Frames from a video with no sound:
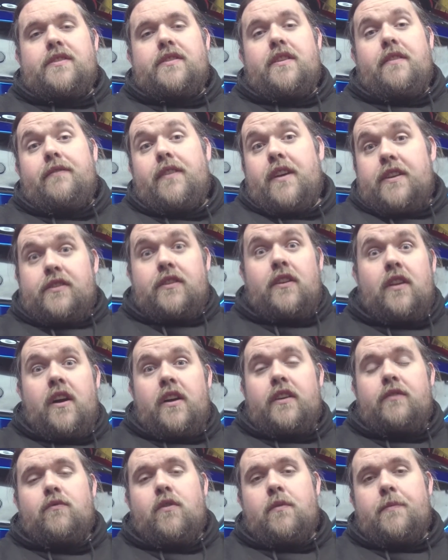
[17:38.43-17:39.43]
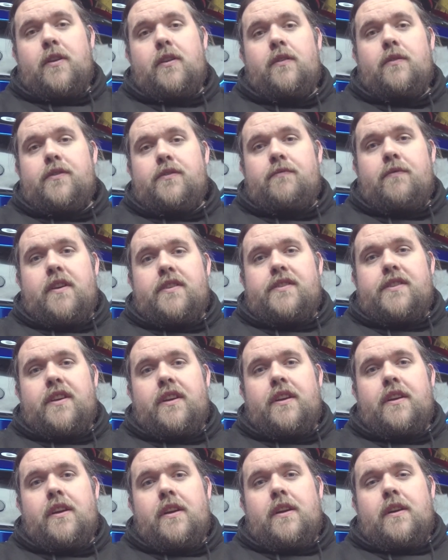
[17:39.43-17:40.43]
Don't forget to like Robert Lewis
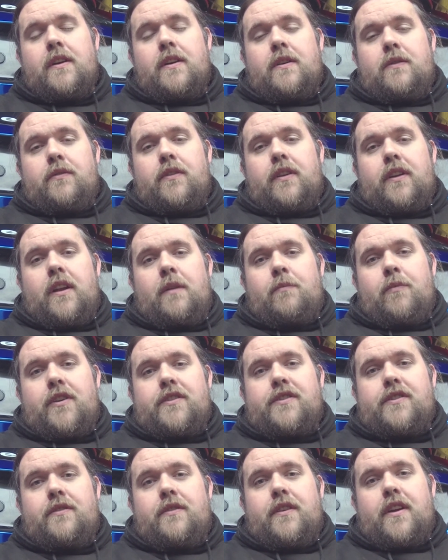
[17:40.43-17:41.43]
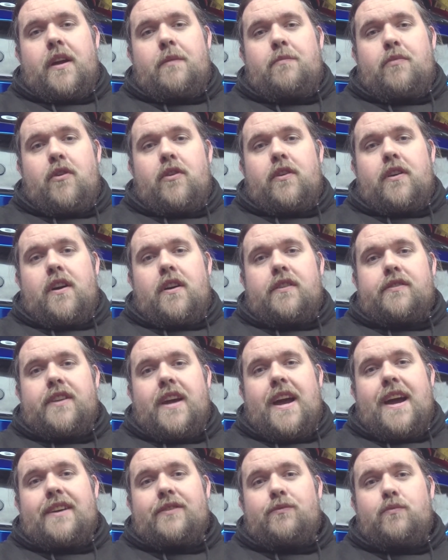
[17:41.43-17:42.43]
Racing with the Club Racing UK podcast
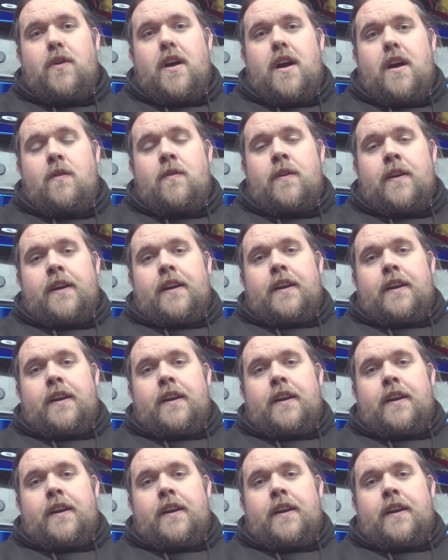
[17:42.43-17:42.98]
as well.